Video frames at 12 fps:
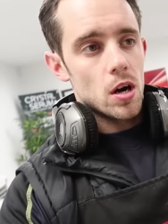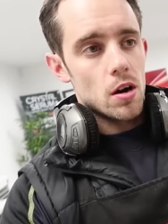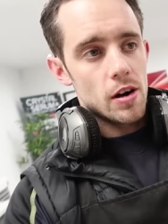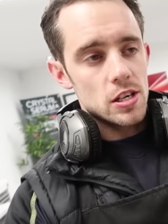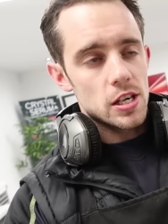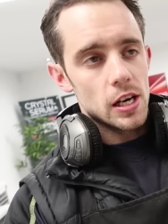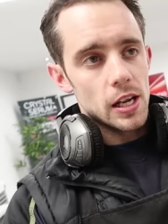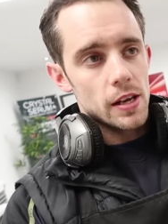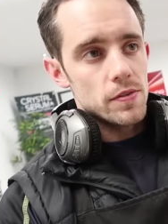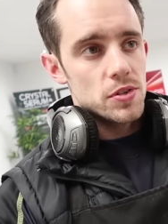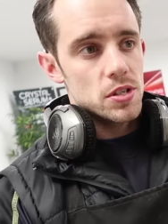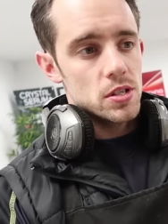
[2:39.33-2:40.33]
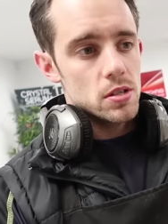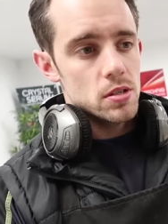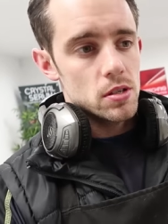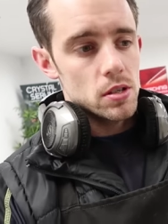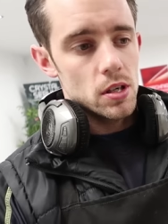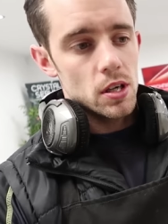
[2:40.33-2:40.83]
car actually
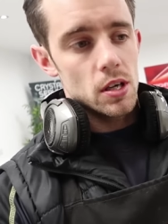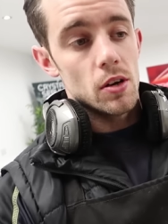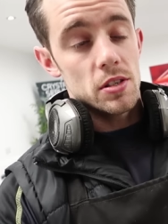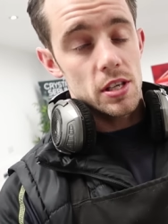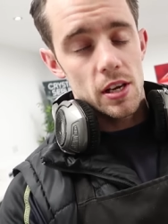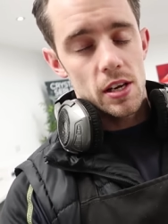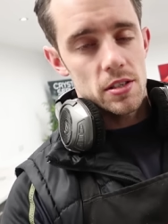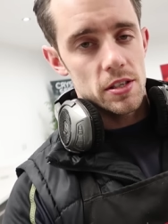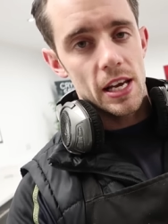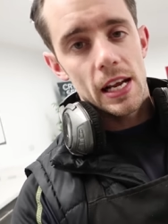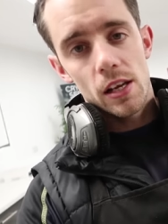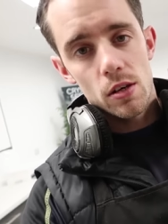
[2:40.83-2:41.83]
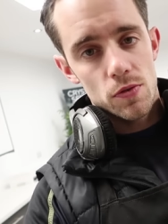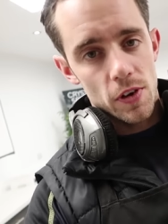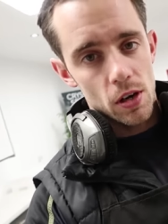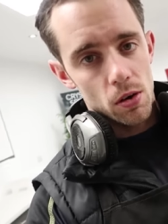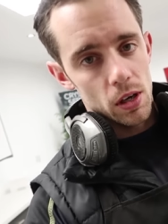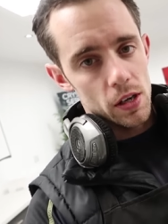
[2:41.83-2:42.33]
lives a, it's a daily use
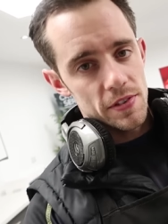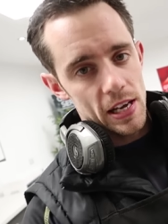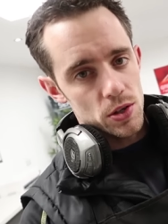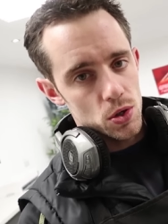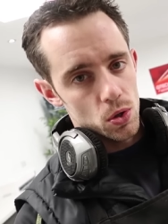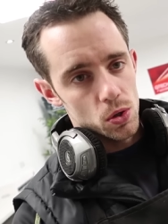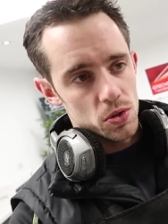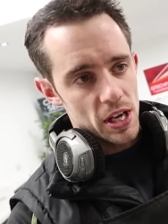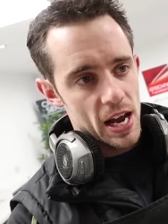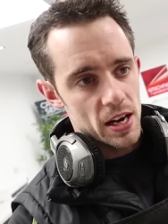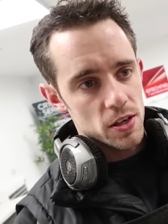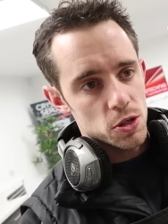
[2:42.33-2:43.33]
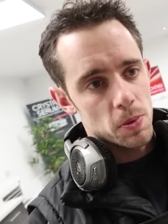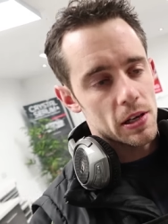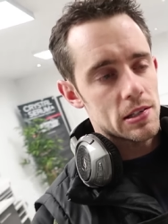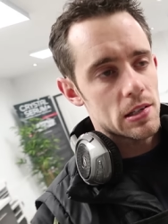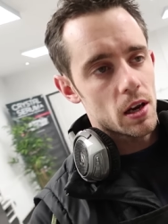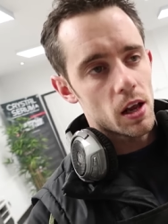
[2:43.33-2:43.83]
vehicle, lives outdoors, and it
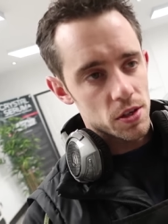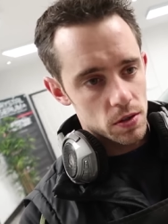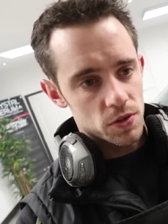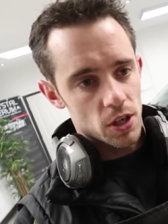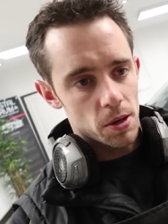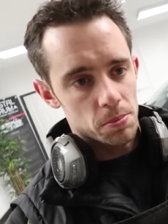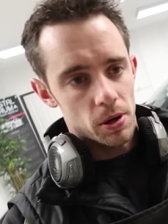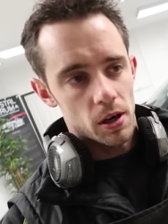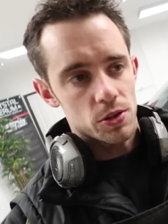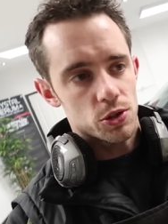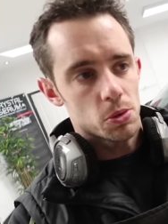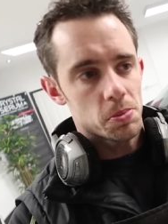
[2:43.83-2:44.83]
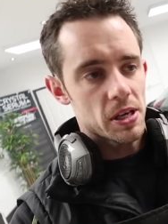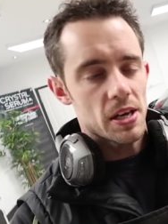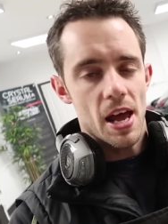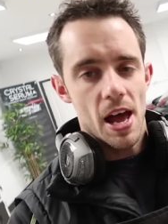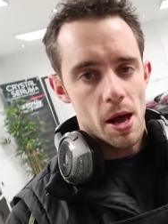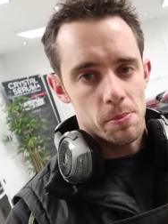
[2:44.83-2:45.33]
spends lots of time parked up
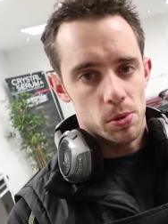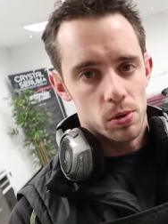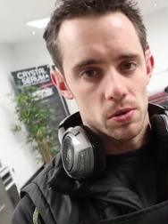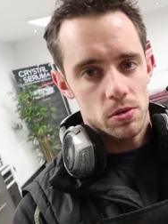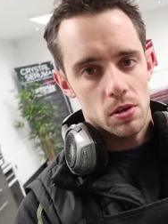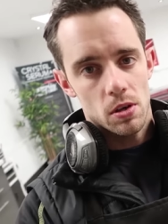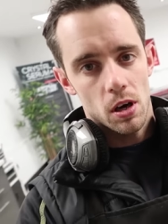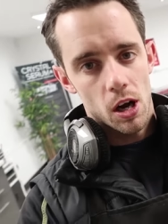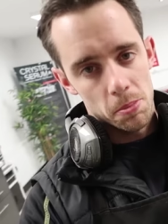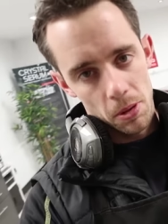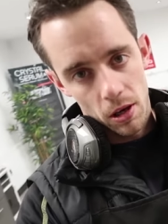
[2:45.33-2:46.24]
in airport car